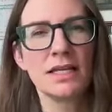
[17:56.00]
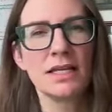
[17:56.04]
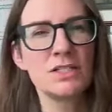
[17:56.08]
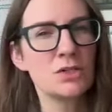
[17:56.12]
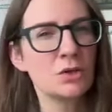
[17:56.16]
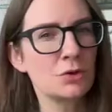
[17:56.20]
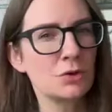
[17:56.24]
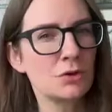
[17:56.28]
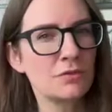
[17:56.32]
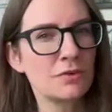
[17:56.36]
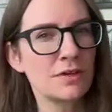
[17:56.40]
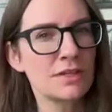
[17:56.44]
I
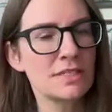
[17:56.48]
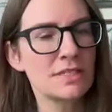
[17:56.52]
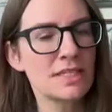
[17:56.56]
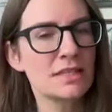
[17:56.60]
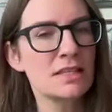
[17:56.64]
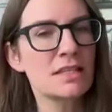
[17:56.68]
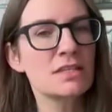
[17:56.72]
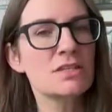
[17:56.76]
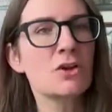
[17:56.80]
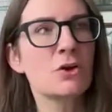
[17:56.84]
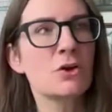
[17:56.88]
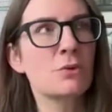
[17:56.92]
don't know if I
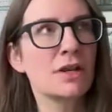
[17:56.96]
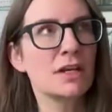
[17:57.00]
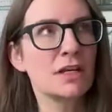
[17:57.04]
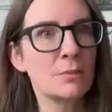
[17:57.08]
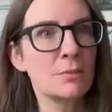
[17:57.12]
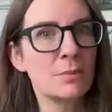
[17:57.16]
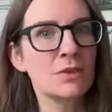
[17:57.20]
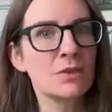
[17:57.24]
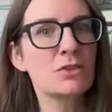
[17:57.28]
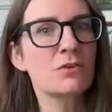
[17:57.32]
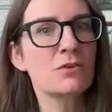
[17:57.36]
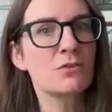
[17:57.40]
said this
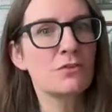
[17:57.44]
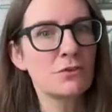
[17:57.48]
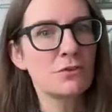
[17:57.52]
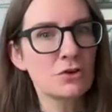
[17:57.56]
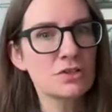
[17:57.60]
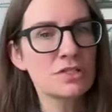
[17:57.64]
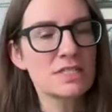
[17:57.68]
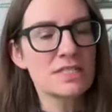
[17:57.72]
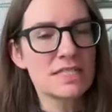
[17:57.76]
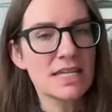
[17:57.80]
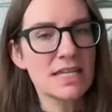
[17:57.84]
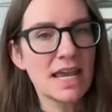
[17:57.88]
already, but the
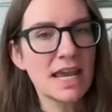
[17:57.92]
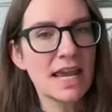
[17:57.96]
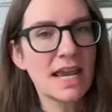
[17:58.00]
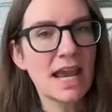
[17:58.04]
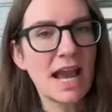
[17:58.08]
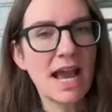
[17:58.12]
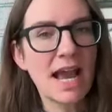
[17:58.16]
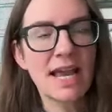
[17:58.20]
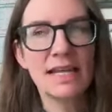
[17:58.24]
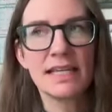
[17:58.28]
first day